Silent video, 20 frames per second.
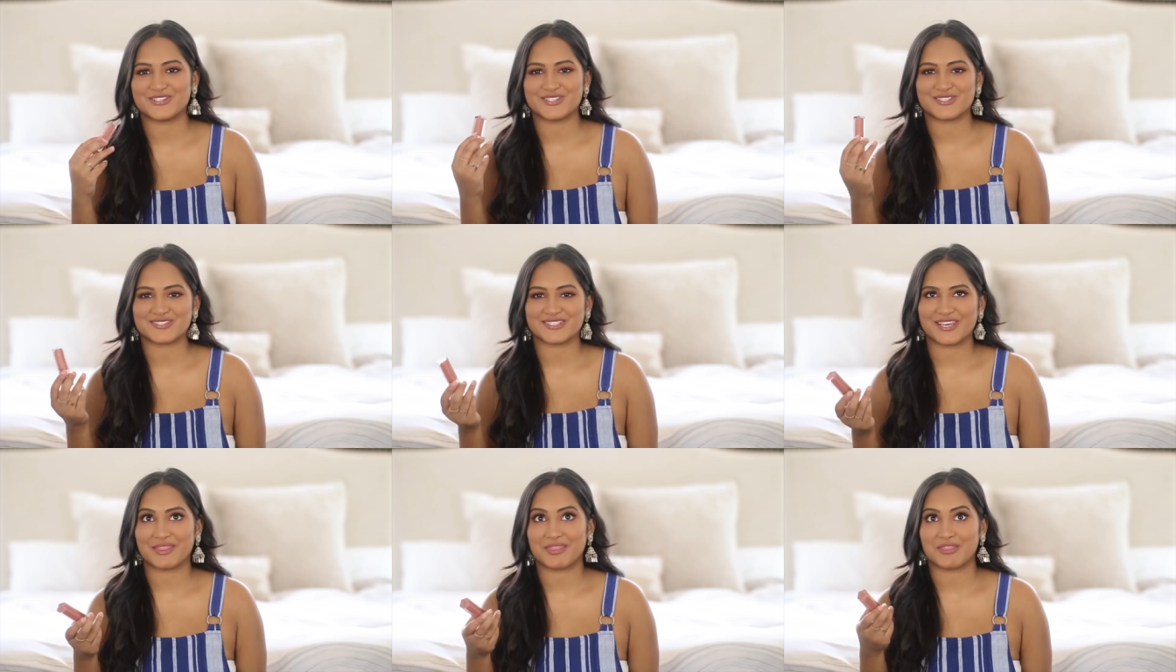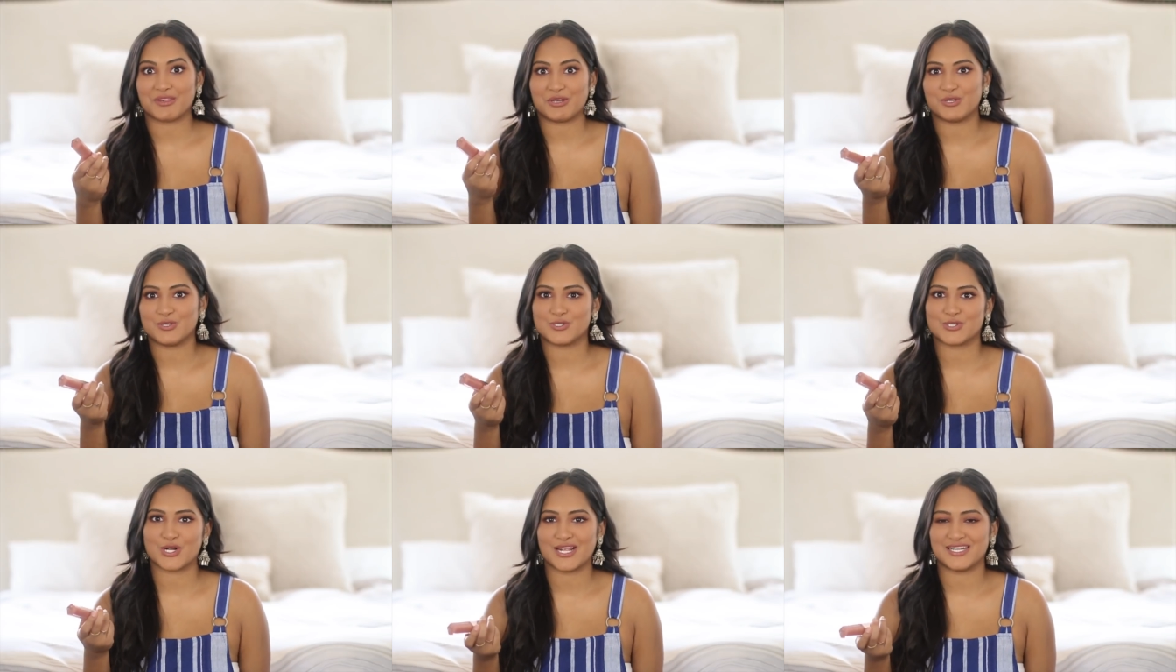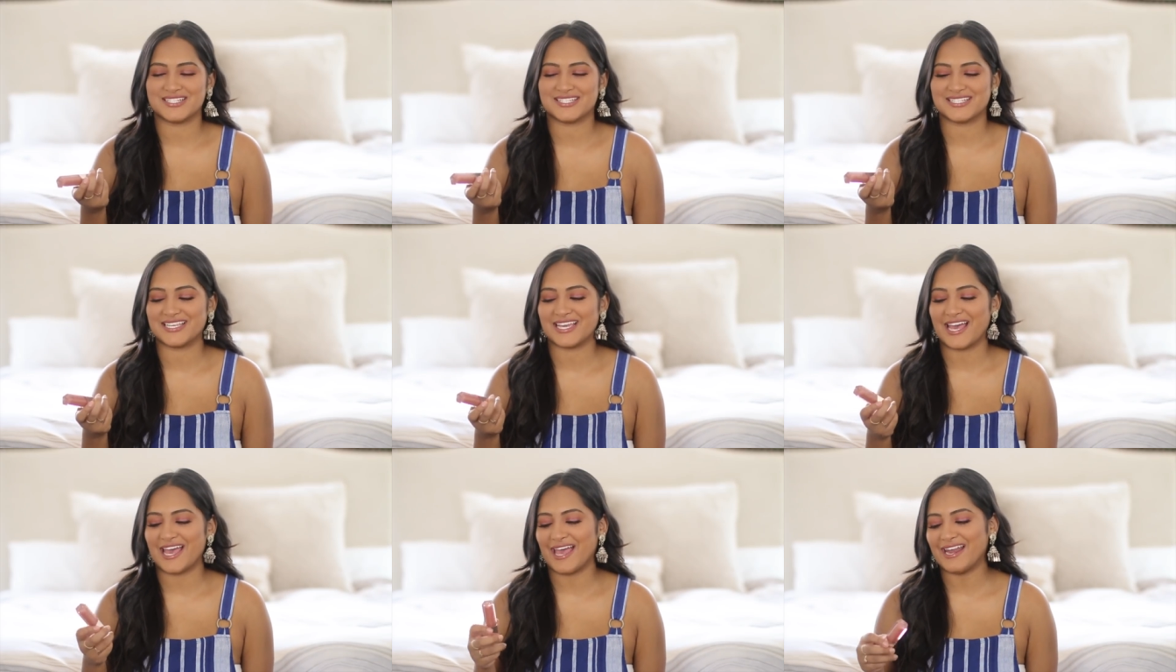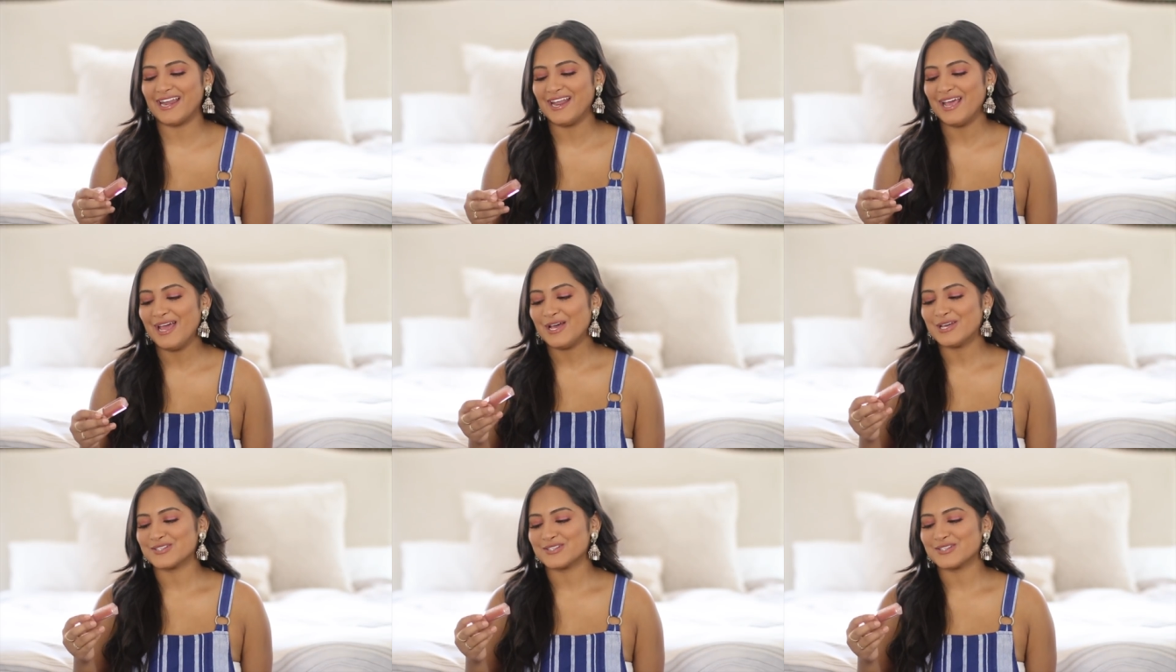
just like the new trend to get.